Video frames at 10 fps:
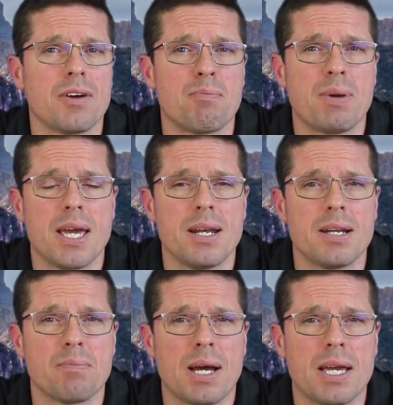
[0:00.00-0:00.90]
a pen
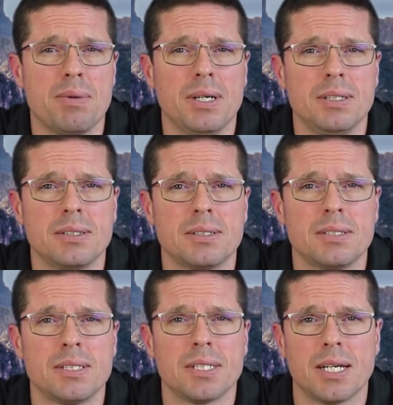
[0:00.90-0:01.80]
and a paper
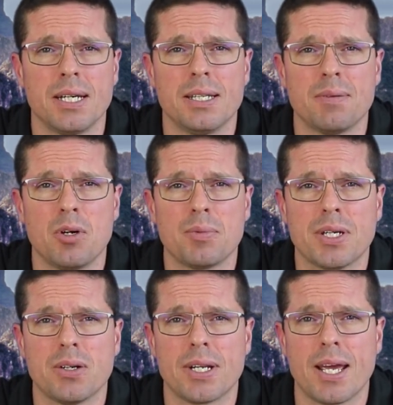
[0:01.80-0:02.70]
today, that might be
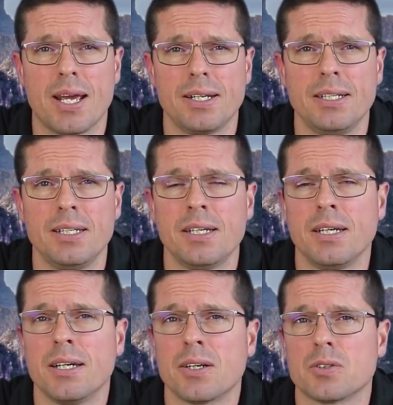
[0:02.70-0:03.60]
kind of handy,
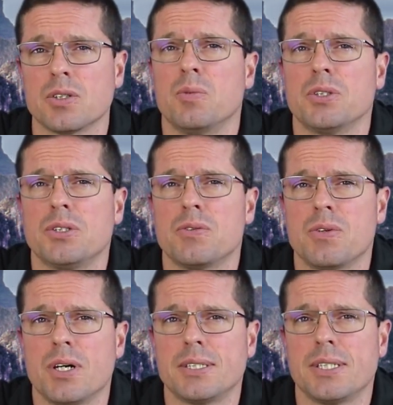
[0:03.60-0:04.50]
because I want you to
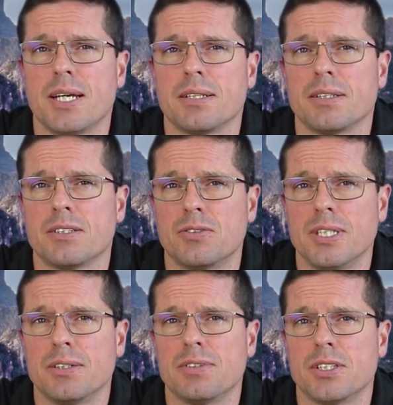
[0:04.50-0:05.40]
write down the
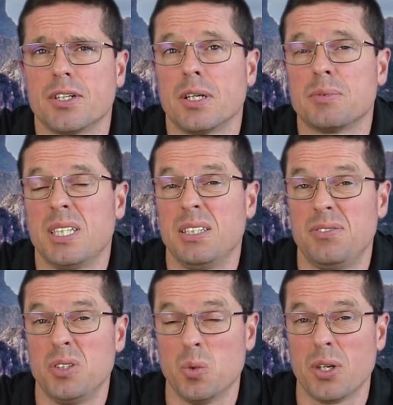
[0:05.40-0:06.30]
3 different types
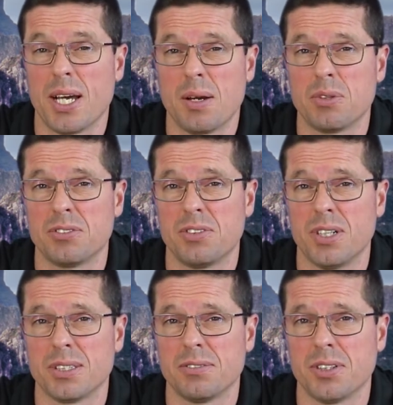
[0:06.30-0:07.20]
if you weren't able to
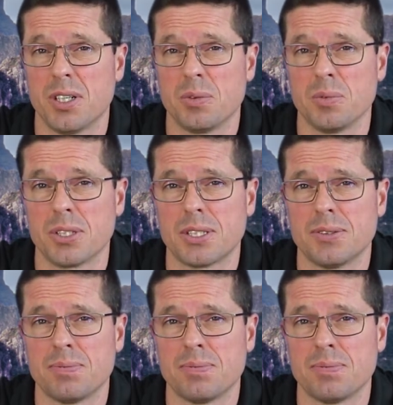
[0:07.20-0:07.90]
find them for homework.